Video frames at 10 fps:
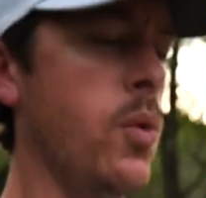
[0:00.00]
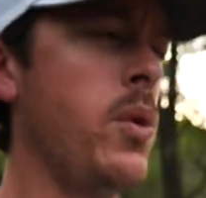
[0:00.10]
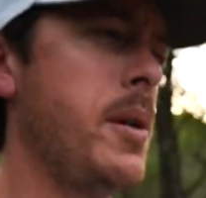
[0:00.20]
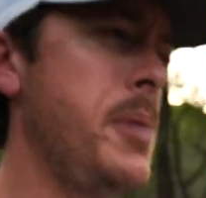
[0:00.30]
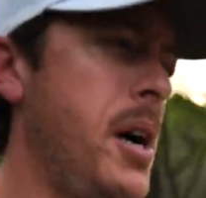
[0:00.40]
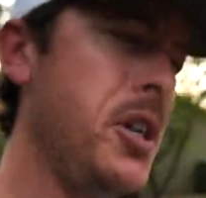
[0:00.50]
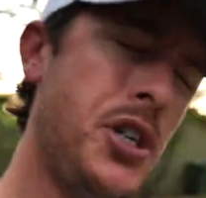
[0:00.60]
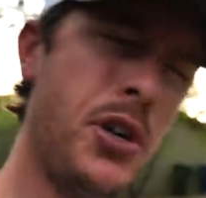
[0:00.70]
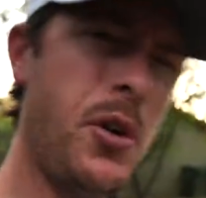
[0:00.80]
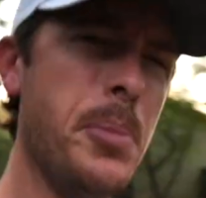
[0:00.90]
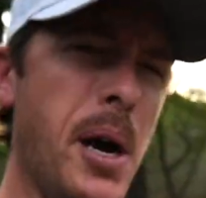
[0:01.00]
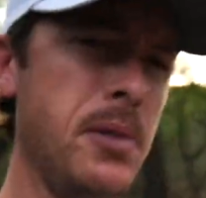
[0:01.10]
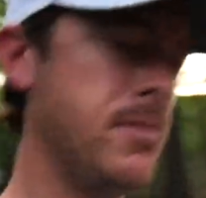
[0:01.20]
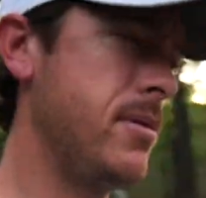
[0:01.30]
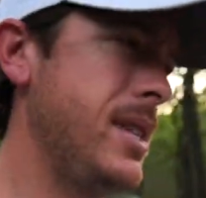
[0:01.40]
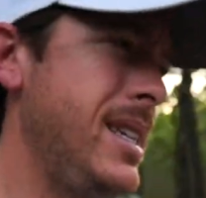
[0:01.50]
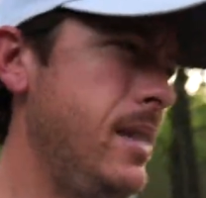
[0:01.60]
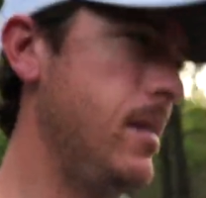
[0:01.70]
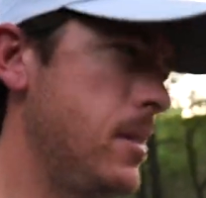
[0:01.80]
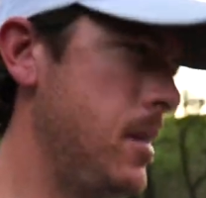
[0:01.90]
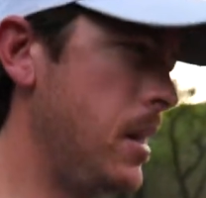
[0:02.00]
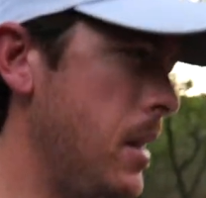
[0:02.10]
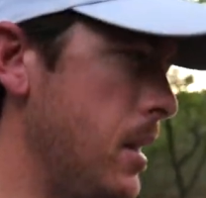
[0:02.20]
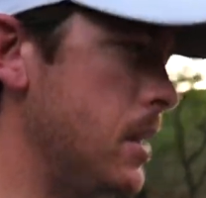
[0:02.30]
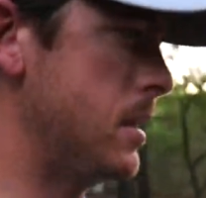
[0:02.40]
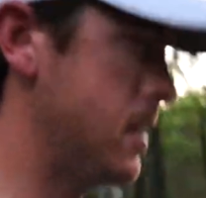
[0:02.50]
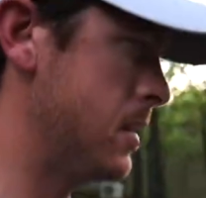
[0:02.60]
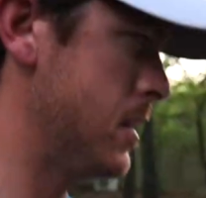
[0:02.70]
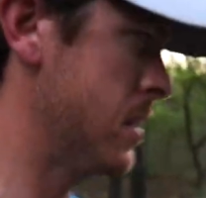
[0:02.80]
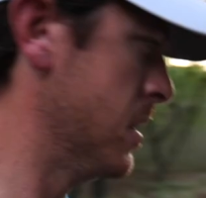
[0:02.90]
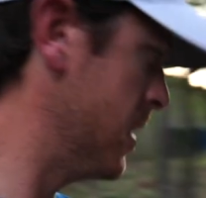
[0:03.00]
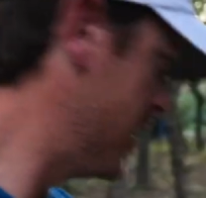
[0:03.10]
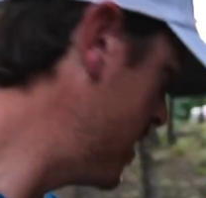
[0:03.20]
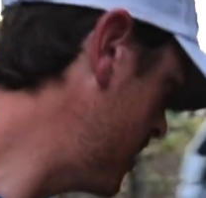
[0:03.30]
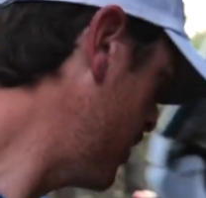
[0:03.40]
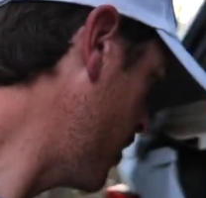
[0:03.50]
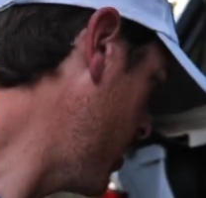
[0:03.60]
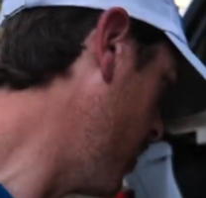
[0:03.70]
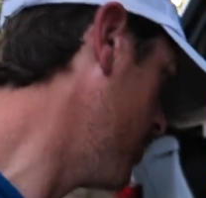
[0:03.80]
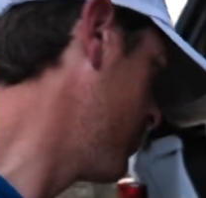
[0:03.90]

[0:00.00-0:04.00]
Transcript: What I'm not sure about is uh, this stuff right here.